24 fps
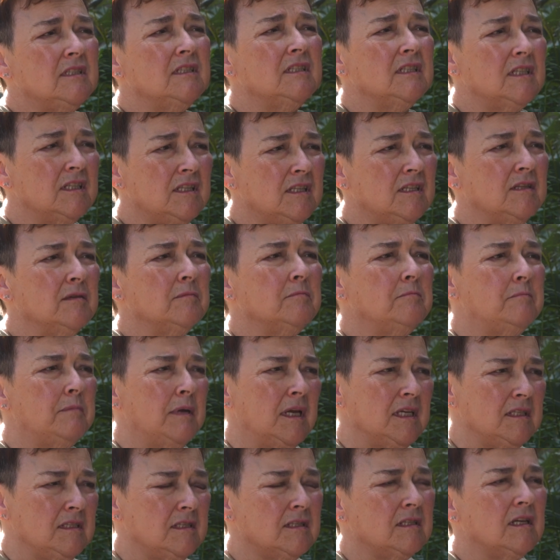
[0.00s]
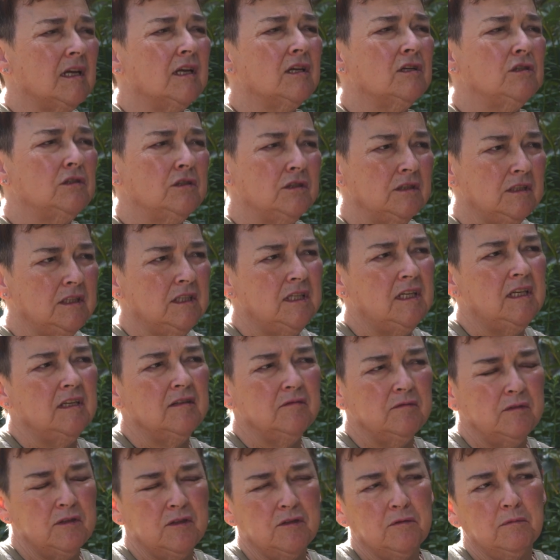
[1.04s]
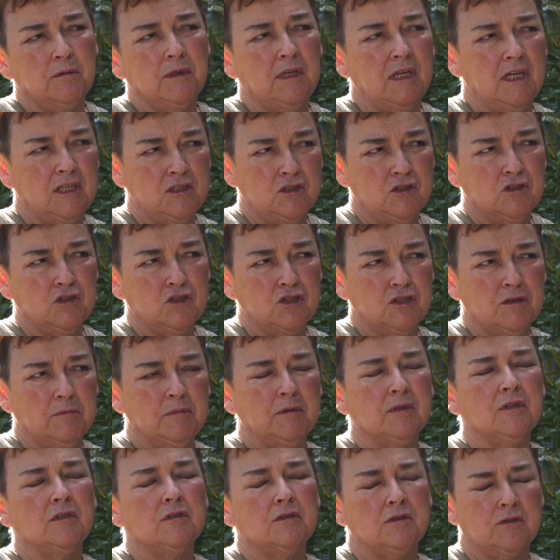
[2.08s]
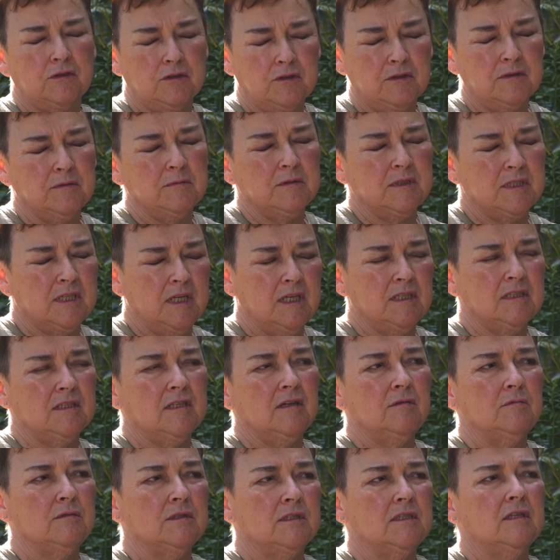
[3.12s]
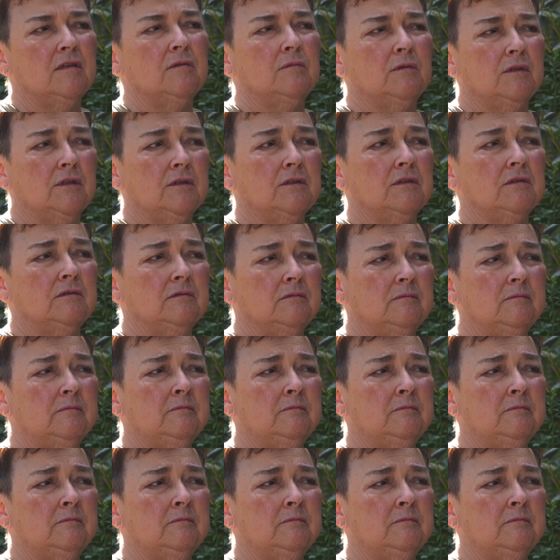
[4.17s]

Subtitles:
did the best I could given the relationship and the circumstance I was in with her.